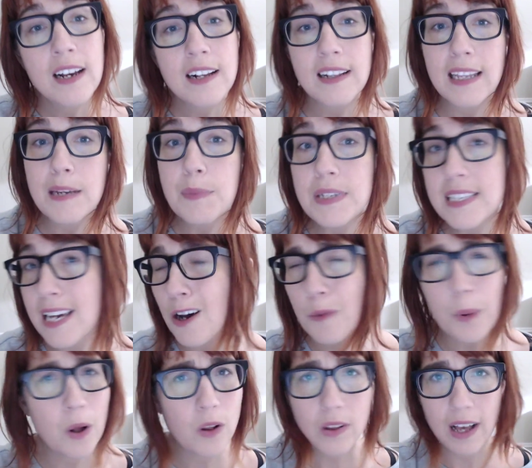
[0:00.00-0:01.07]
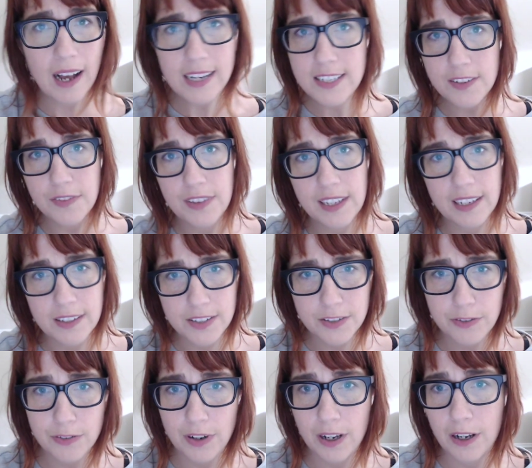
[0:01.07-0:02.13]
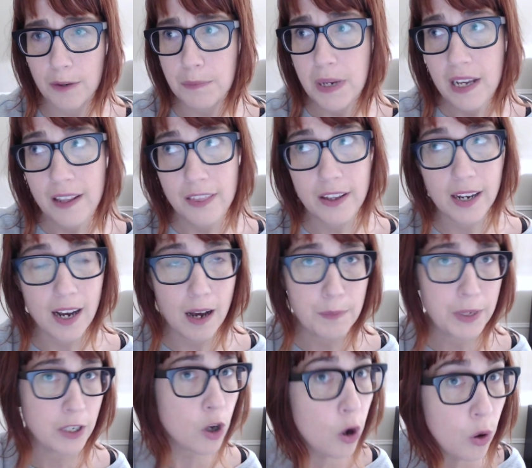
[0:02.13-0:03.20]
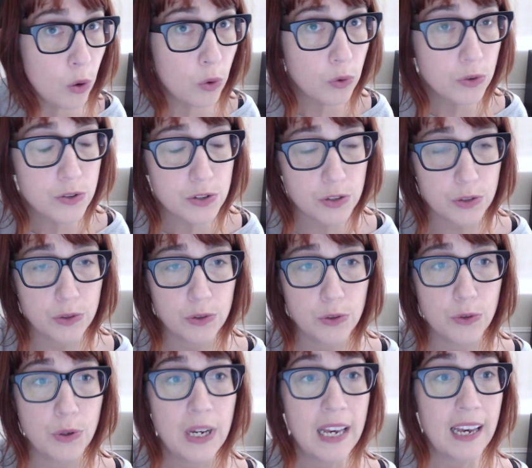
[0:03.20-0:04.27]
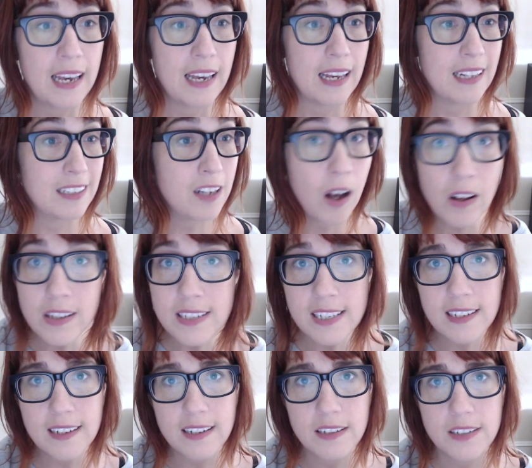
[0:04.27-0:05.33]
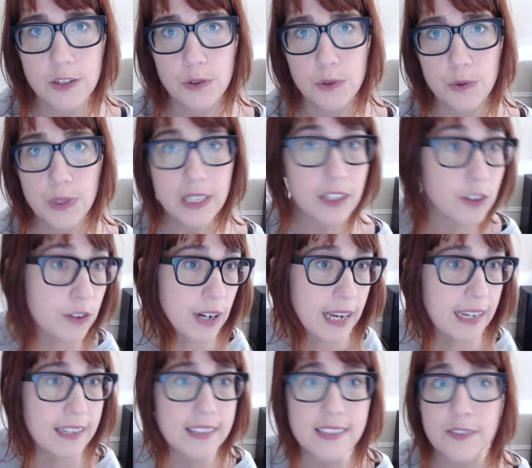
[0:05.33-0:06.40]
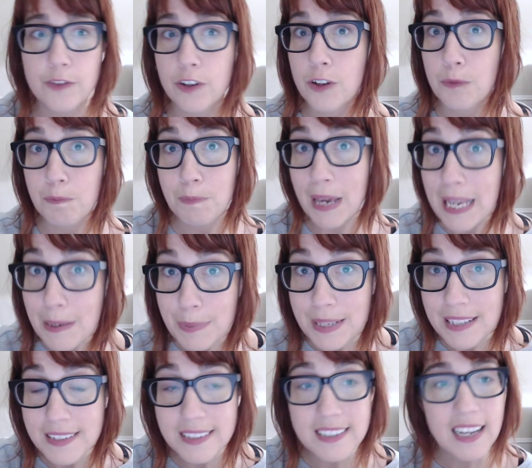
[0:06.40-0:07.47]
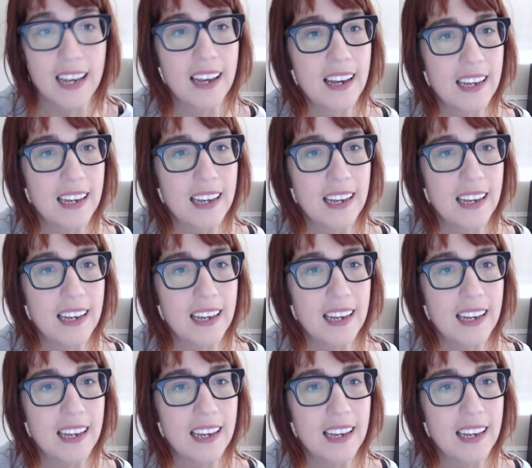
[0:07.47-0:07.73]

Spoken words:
claiming to help all kinds of things from the common cold to nausea to earaches for babies,